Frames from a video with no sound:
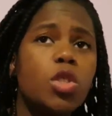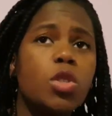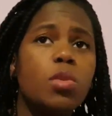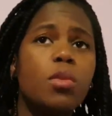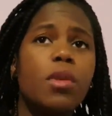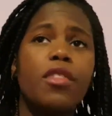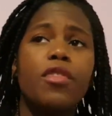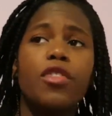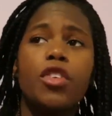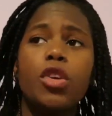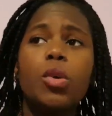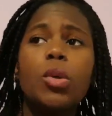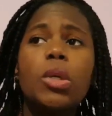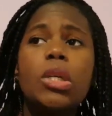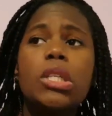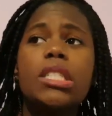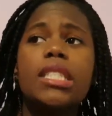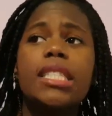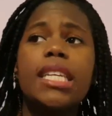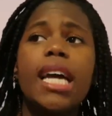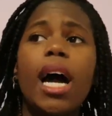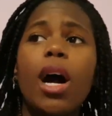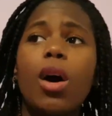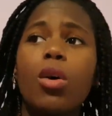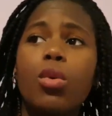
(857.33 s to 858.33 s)
Will Smith, you
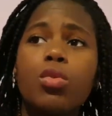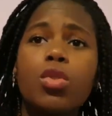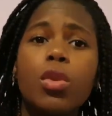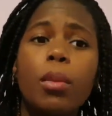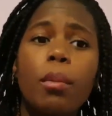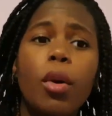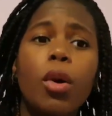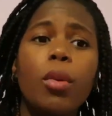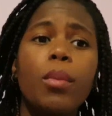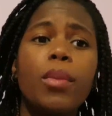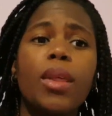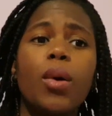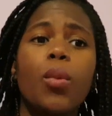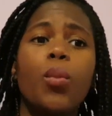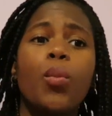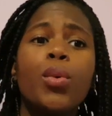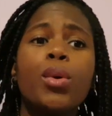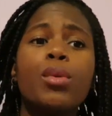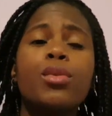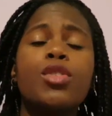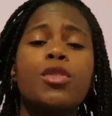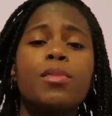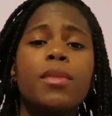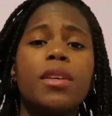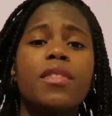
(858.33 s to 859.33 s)
can tell the moment
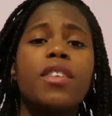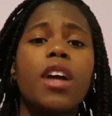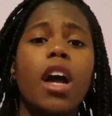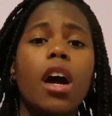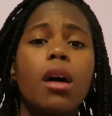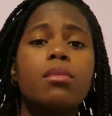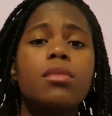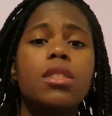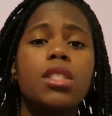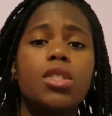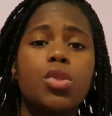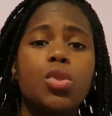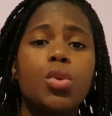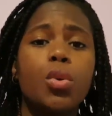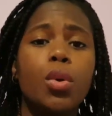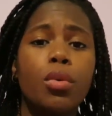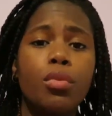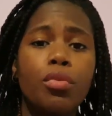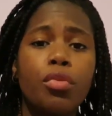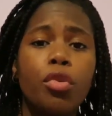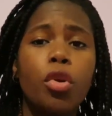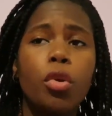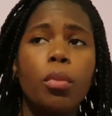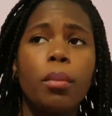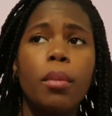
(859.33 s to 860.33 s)
that Will Smith comes
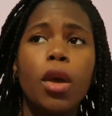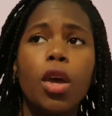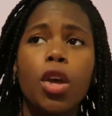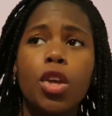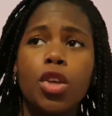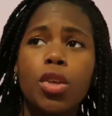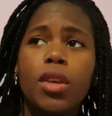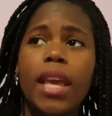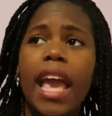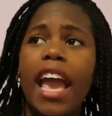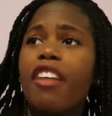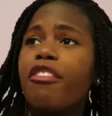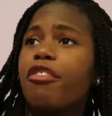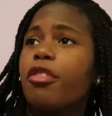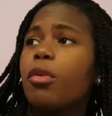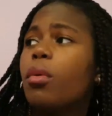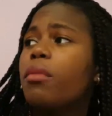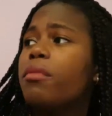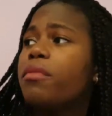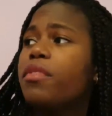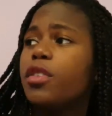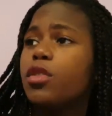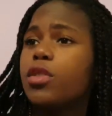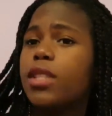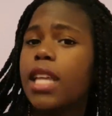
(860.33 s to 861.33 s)
into a room,
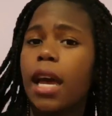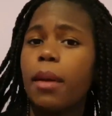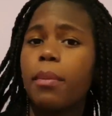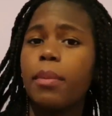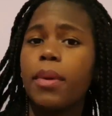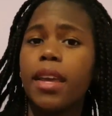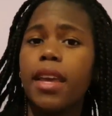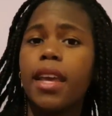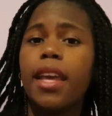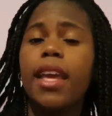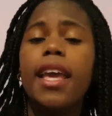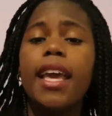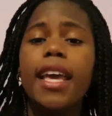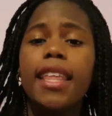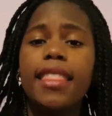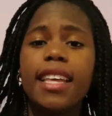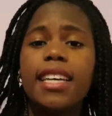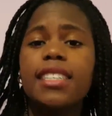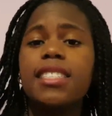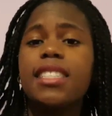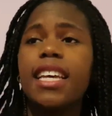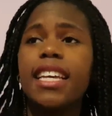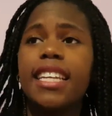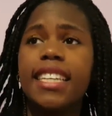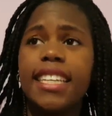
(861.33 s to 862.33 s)
everyone feels happy.
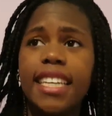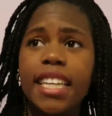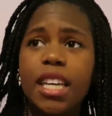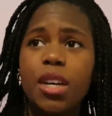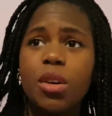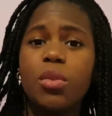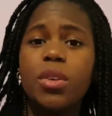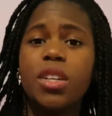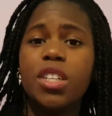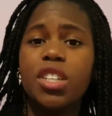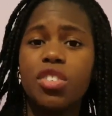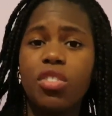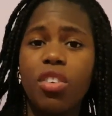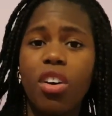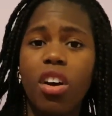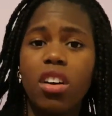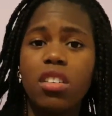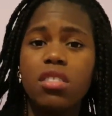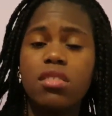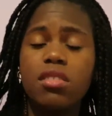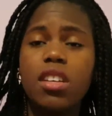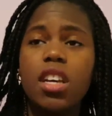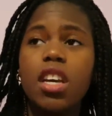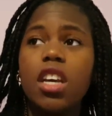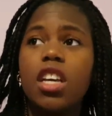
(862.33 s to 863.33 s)
That's like Neil and
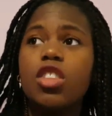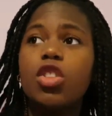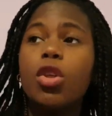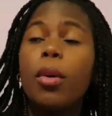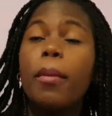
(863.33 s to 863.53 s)
Grant.